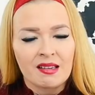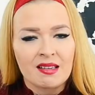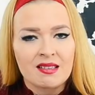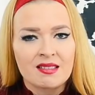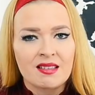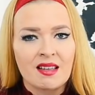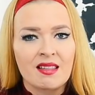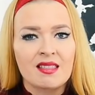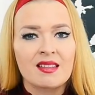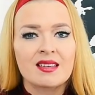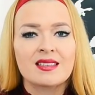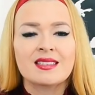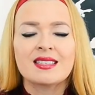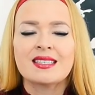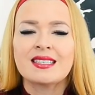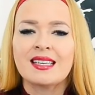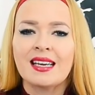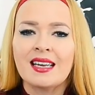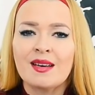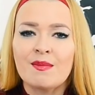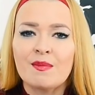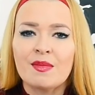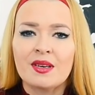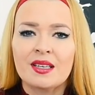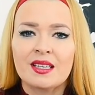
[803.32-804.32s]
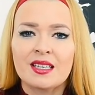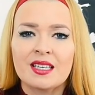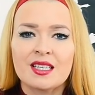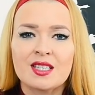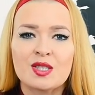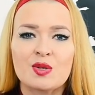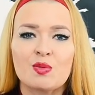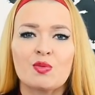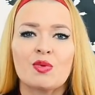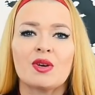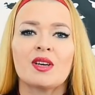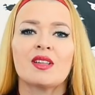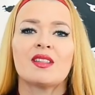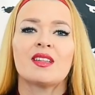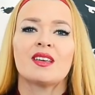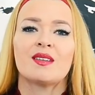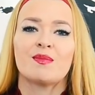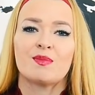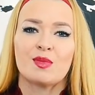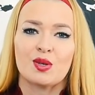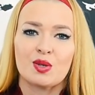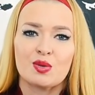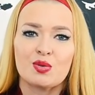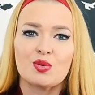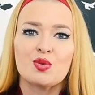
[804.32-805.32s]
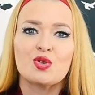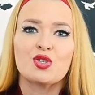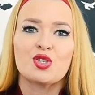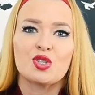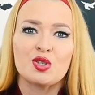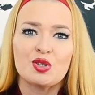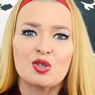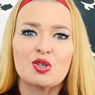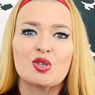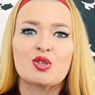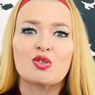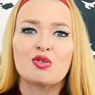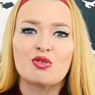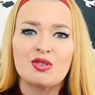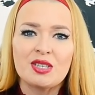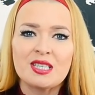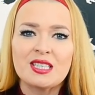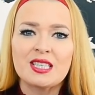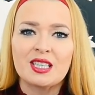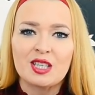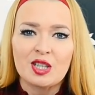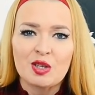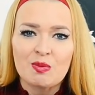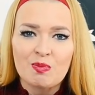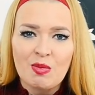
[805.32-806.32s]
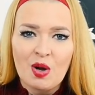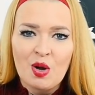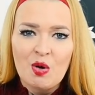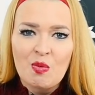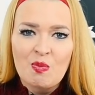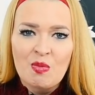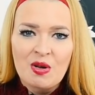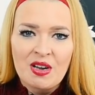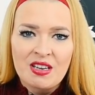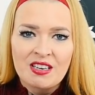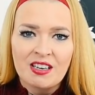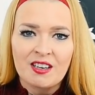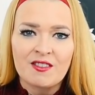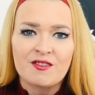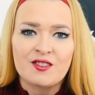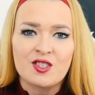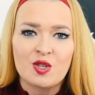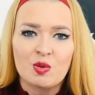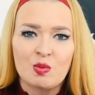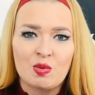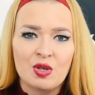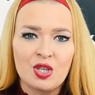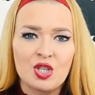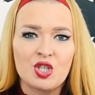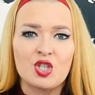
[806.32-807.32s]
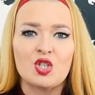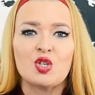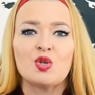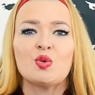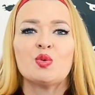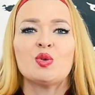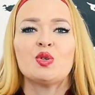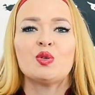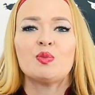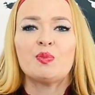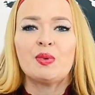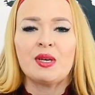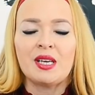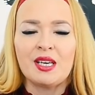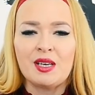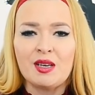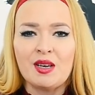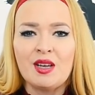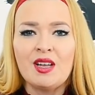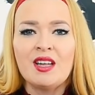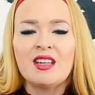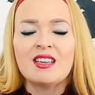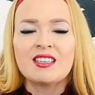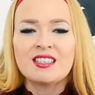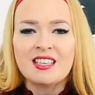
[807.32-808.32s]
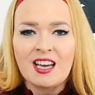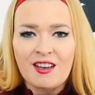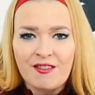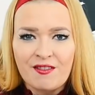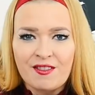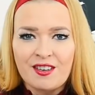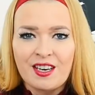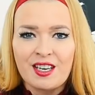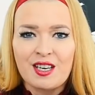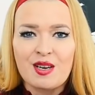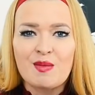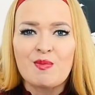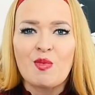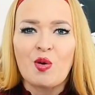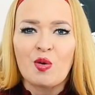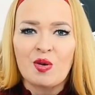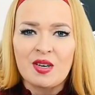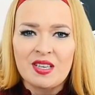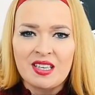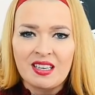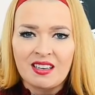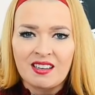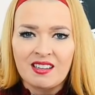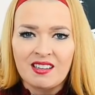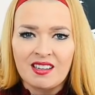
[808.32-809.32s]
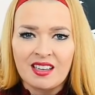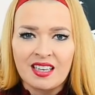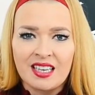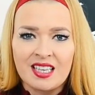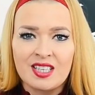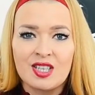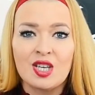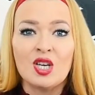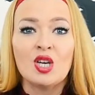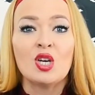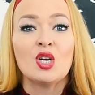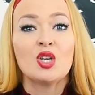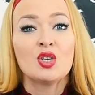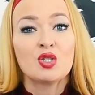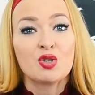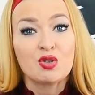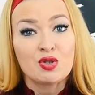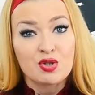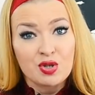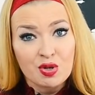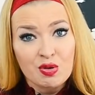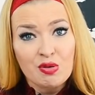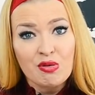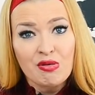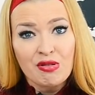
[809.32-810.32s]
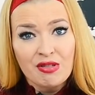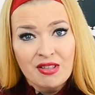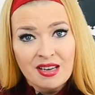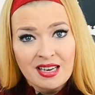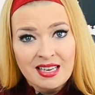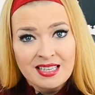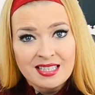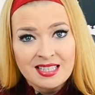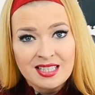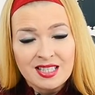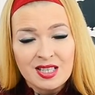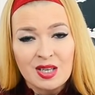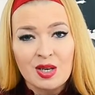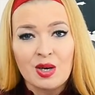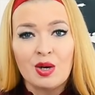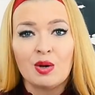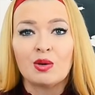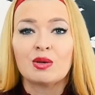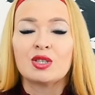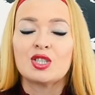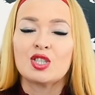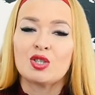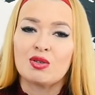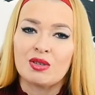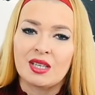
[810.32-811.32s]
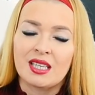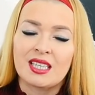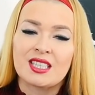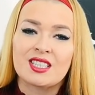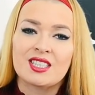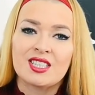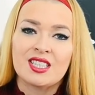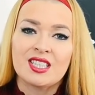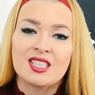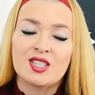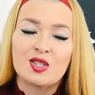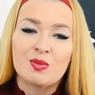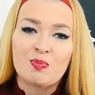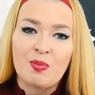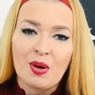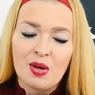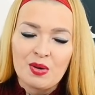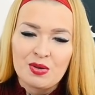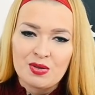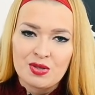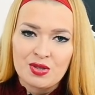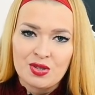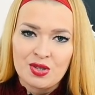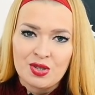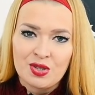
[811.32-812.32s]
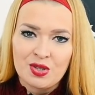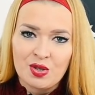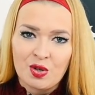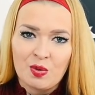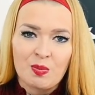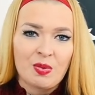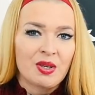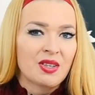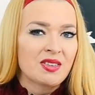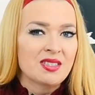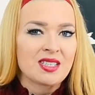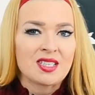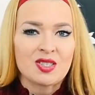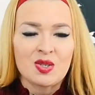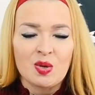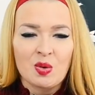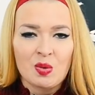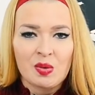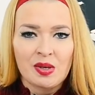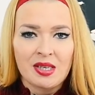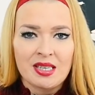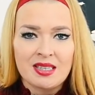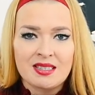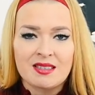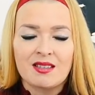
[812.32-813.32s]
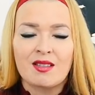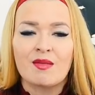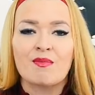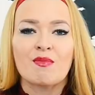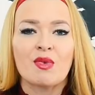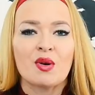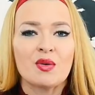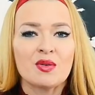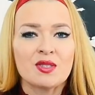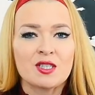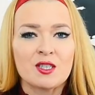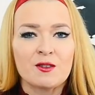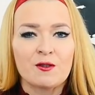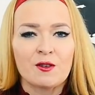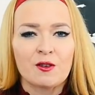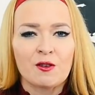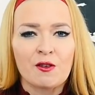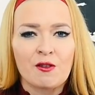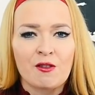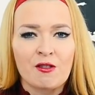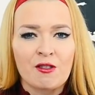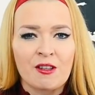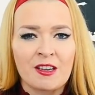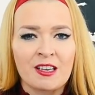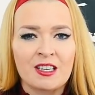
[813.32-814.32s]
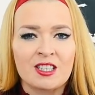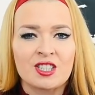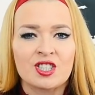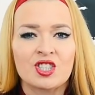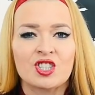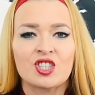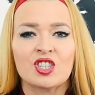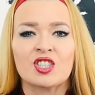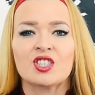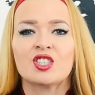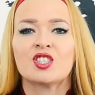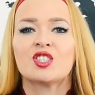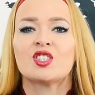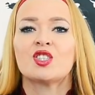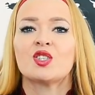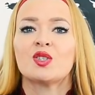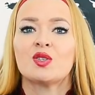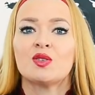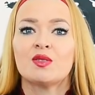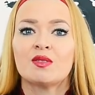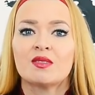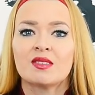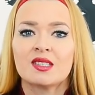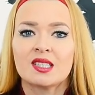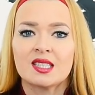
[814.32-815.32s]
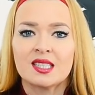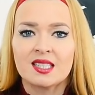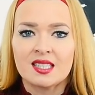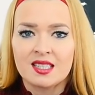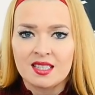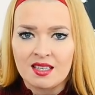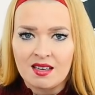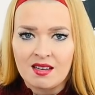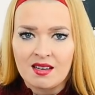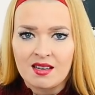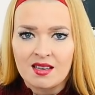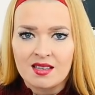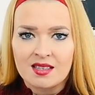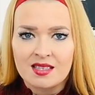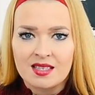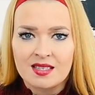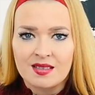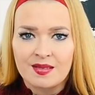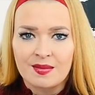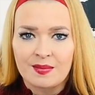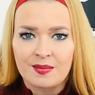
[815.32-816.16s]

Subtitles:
is that these 10 minutes were the crucial, critical moment after which you will be definitely more inclined to do this, what you're actually supposed to do. Because as always, the most difficult thing is just to start.